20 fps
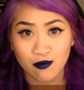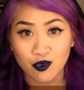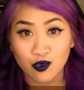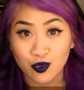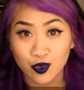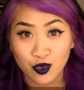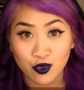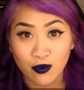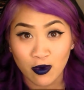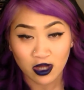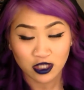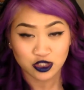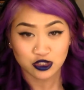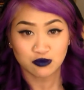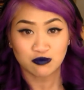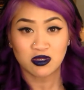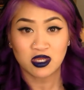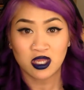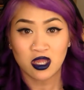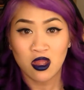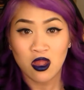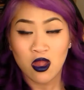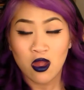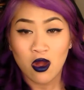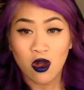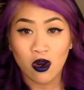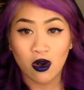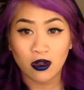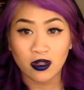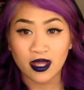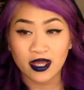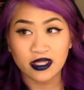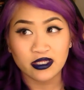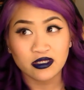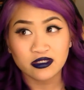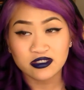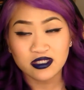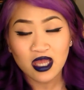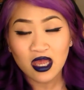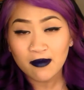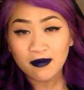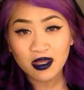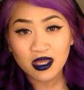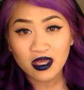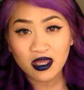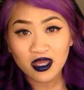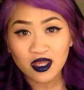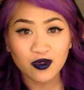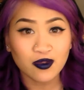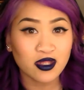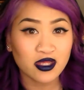who do watch me are like, Debbie,